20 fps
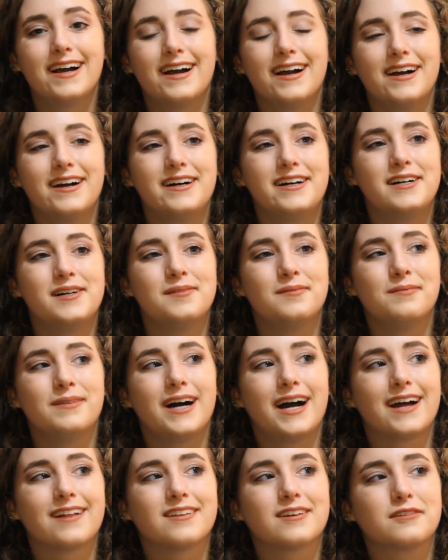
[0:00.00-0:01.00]
Um,
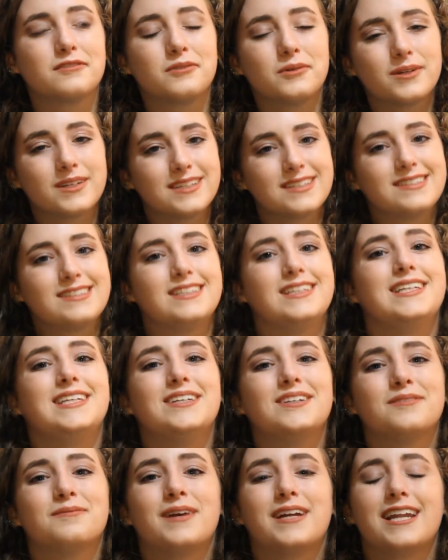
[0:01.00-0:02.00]
I look forward to seeing
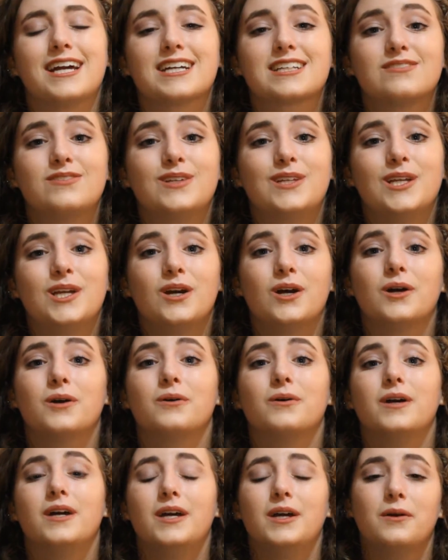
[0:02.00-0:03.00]
you in my next
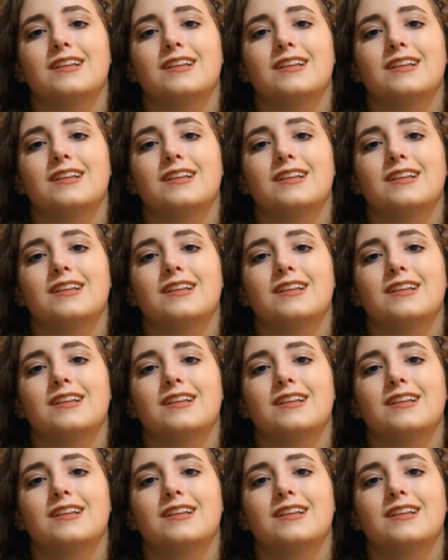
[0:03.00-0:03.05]
video.